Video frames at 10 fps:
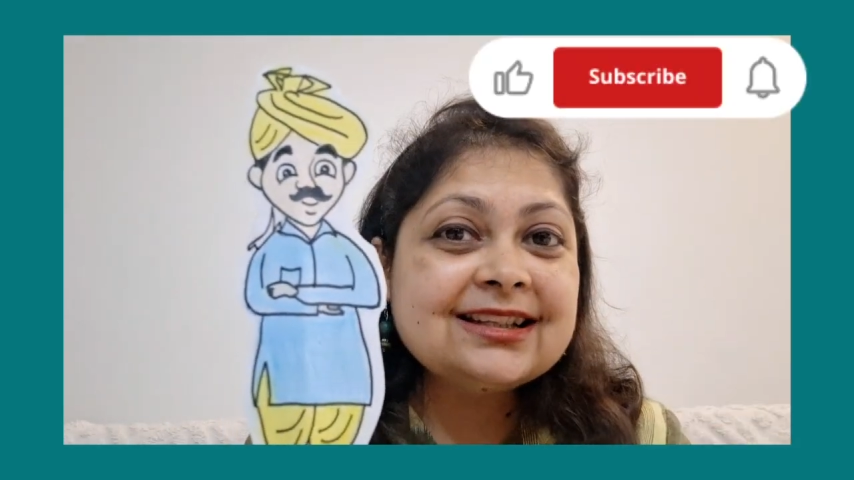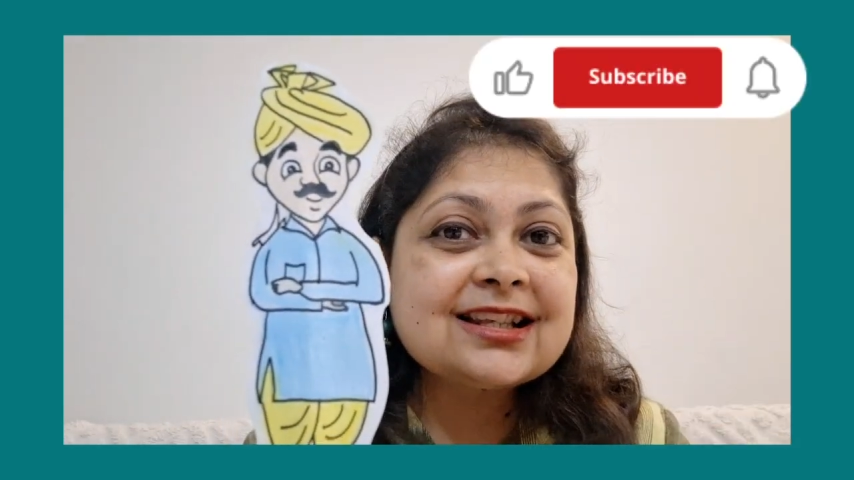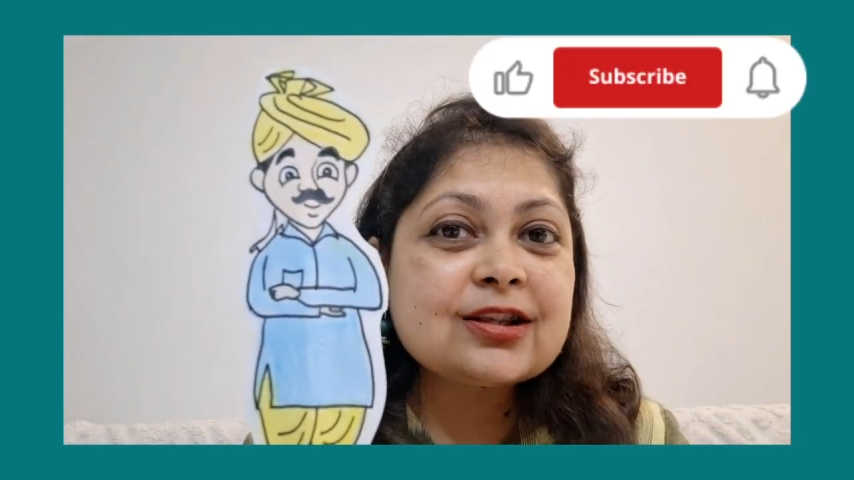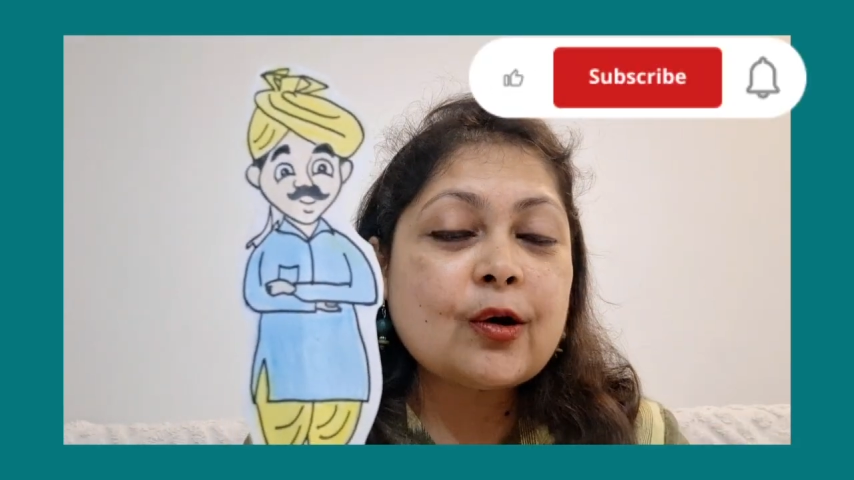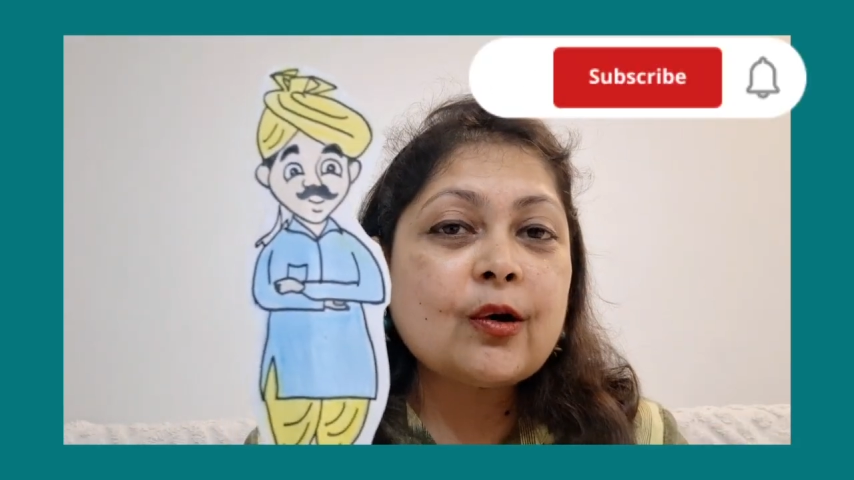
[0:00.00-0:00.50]
the
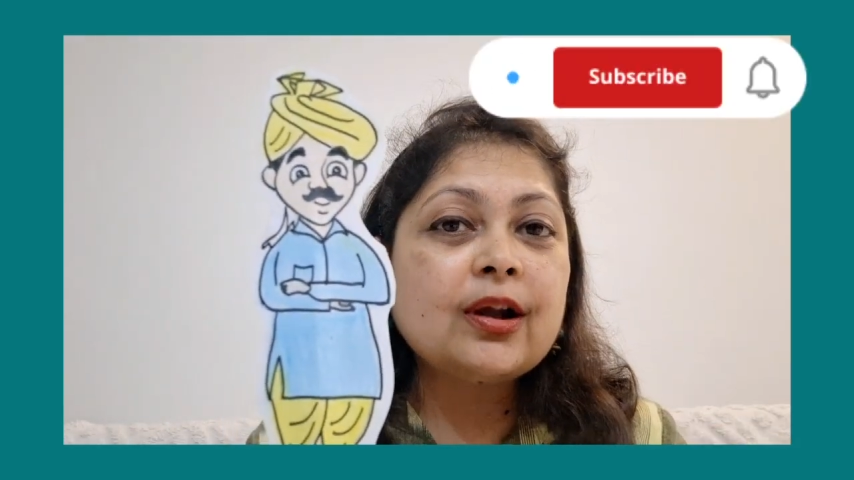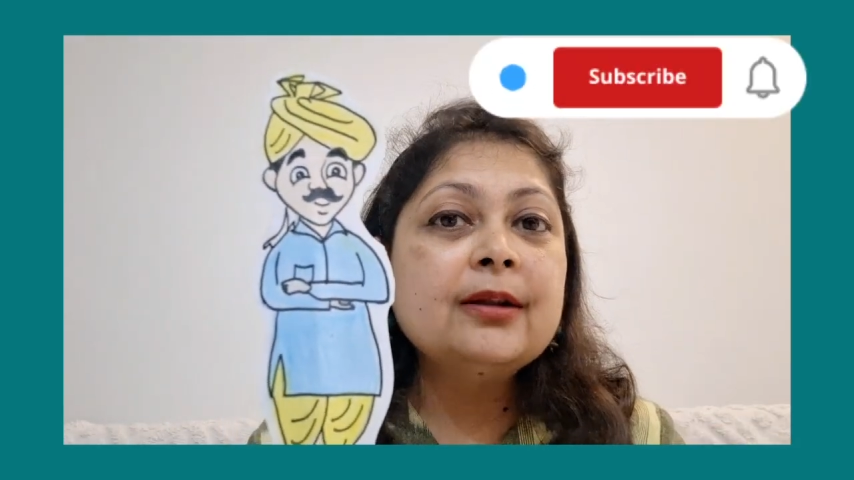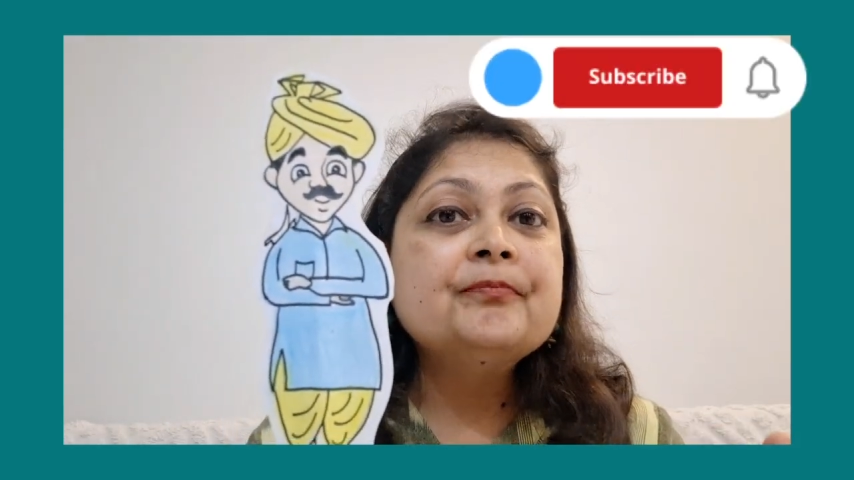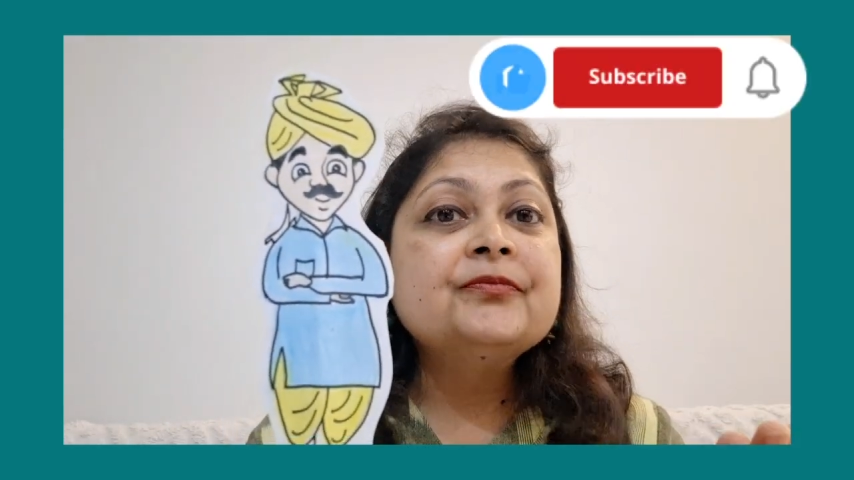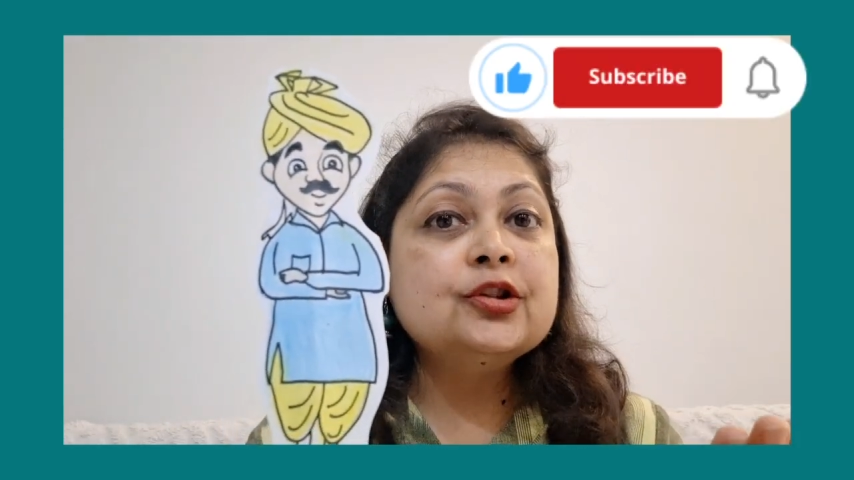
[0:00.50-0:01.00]
soil,
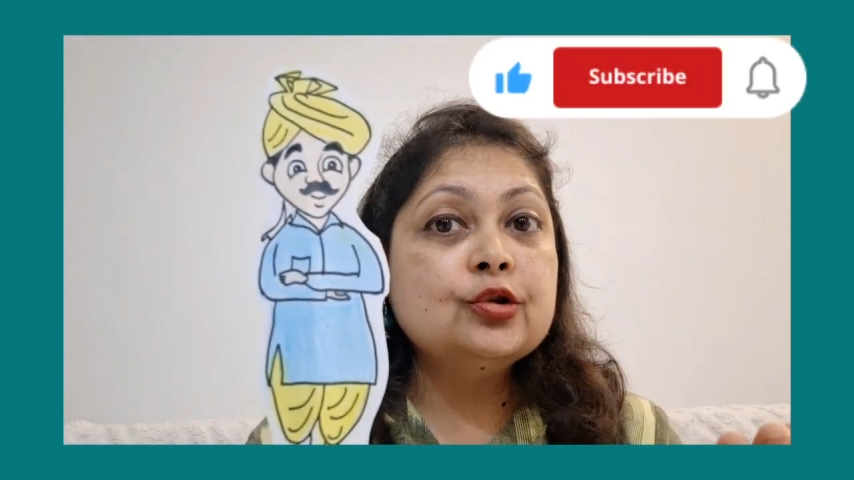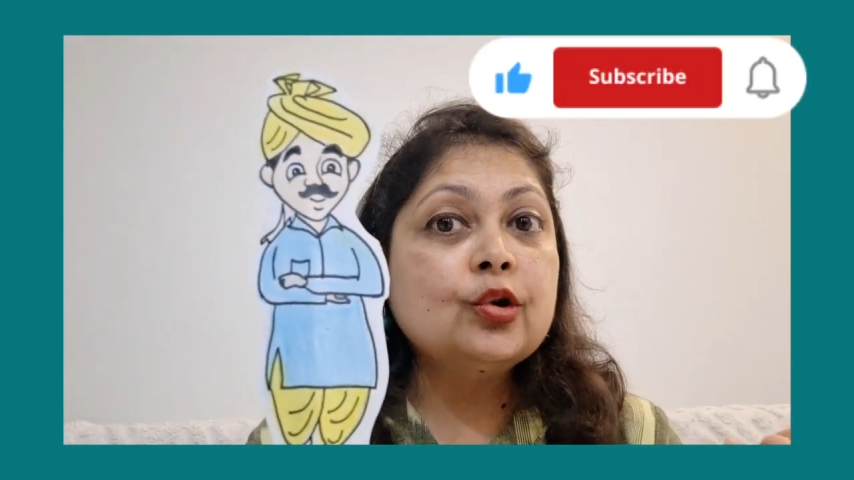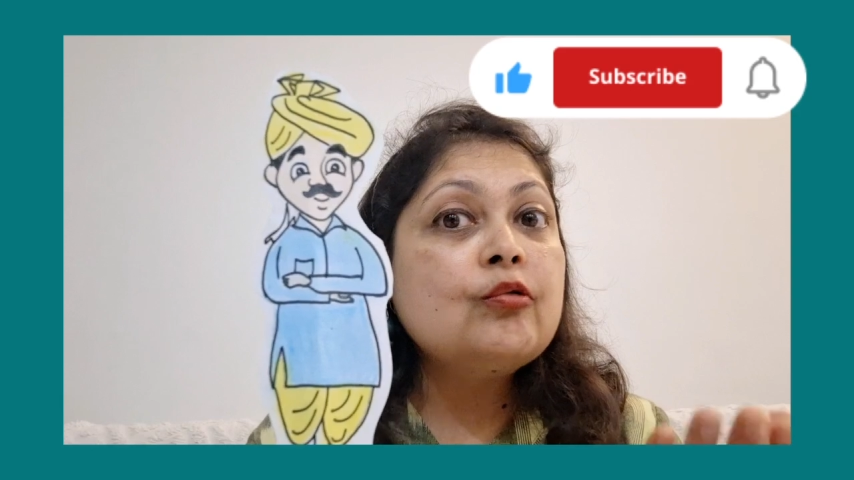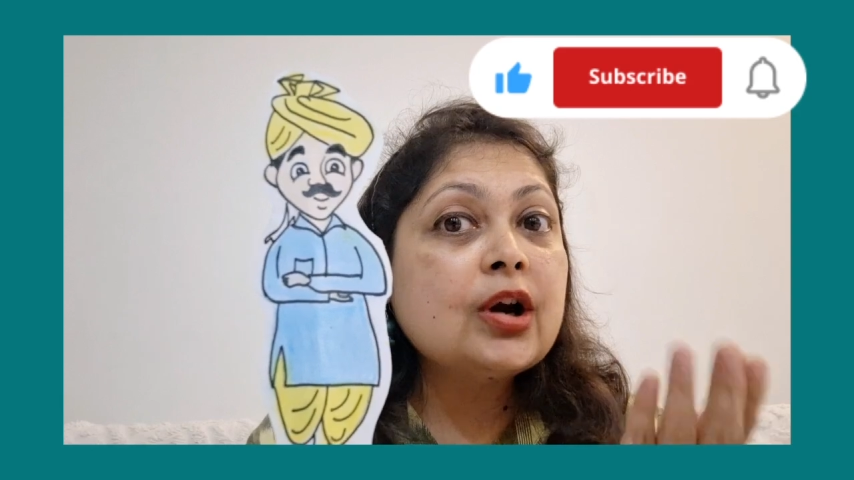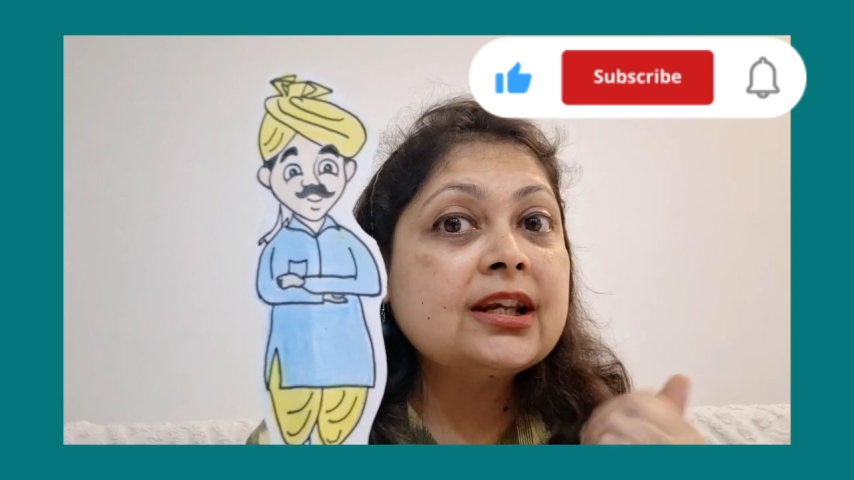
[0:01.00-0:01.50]
you know
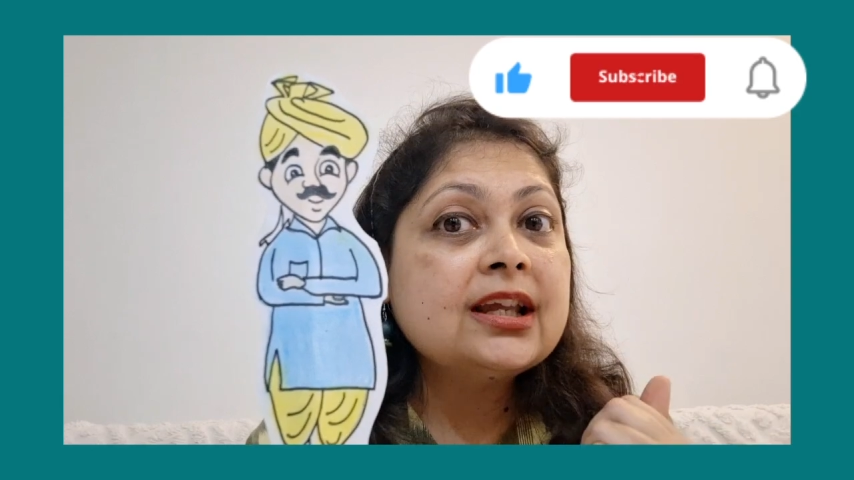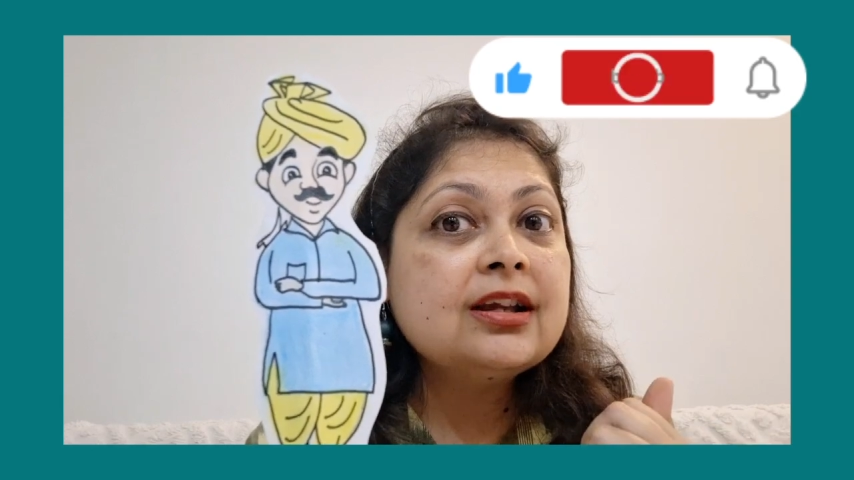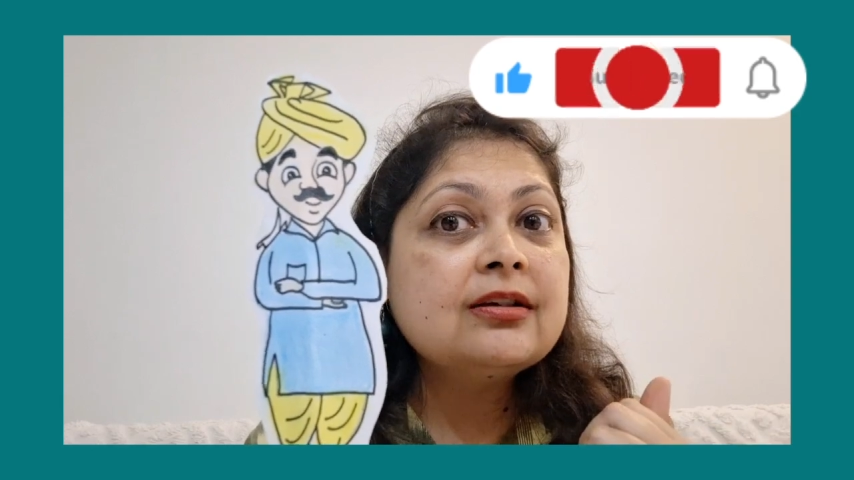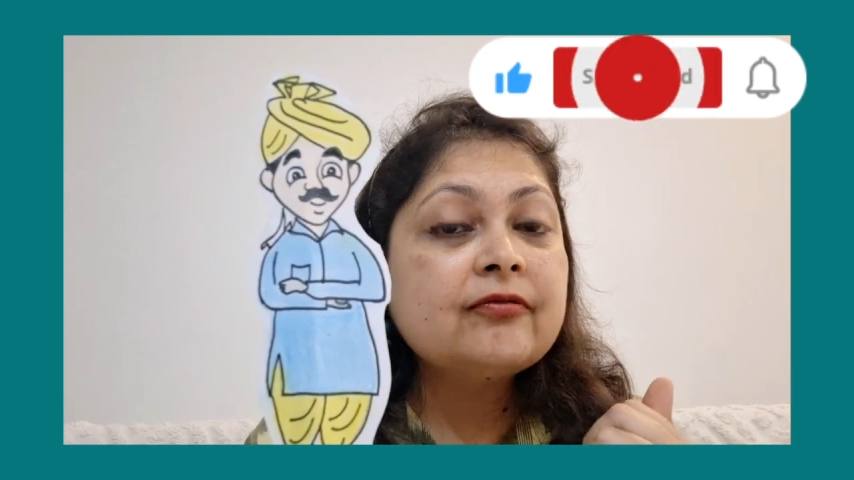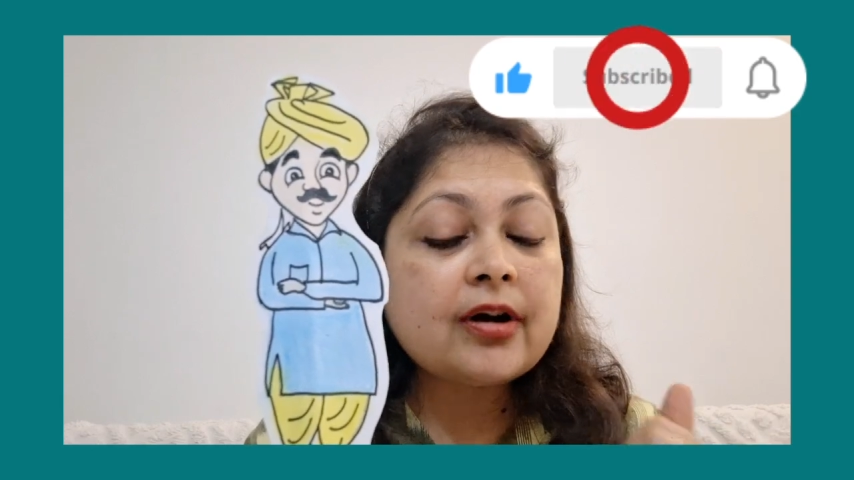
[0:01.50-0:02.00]
what he
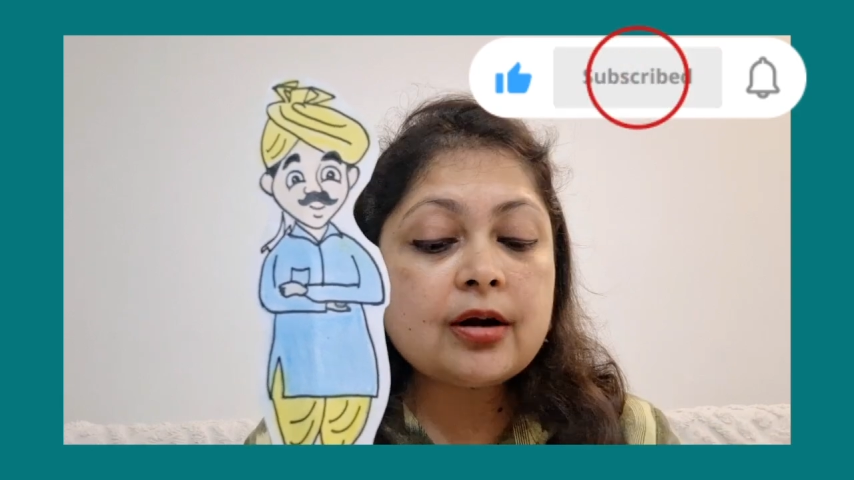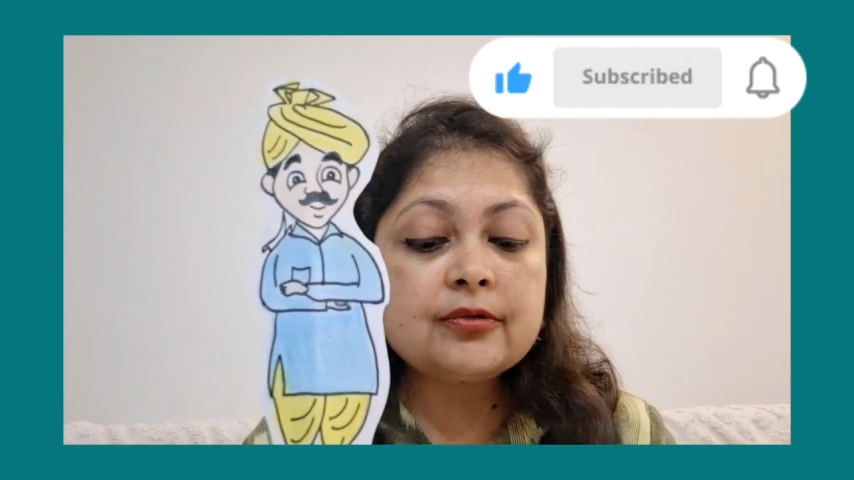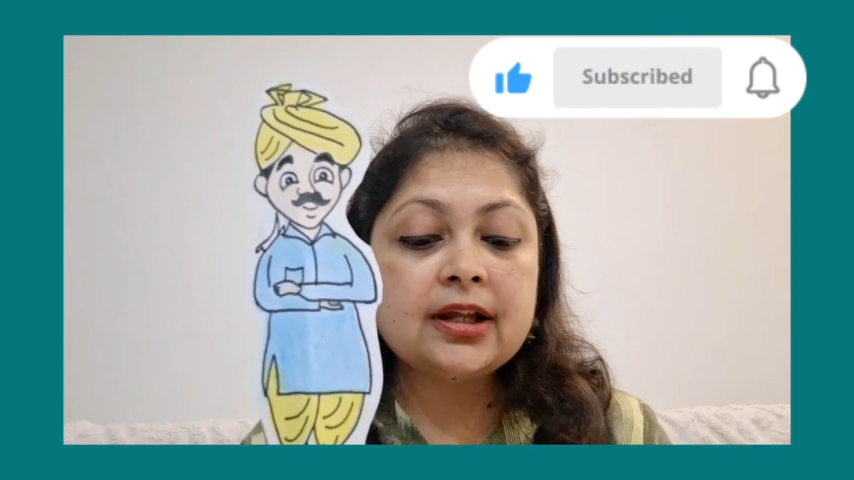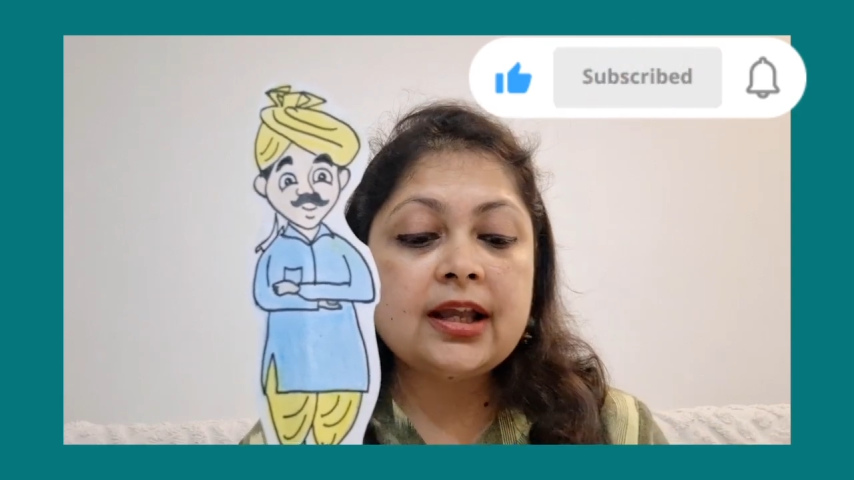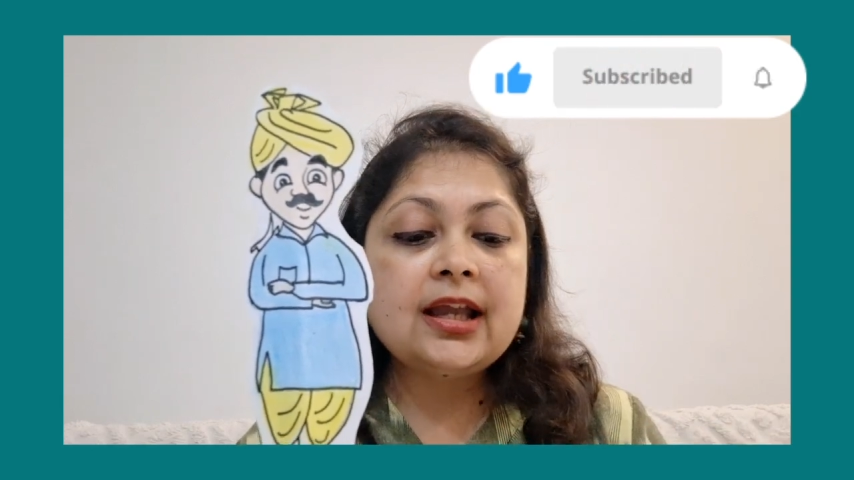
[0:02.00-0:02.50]
found?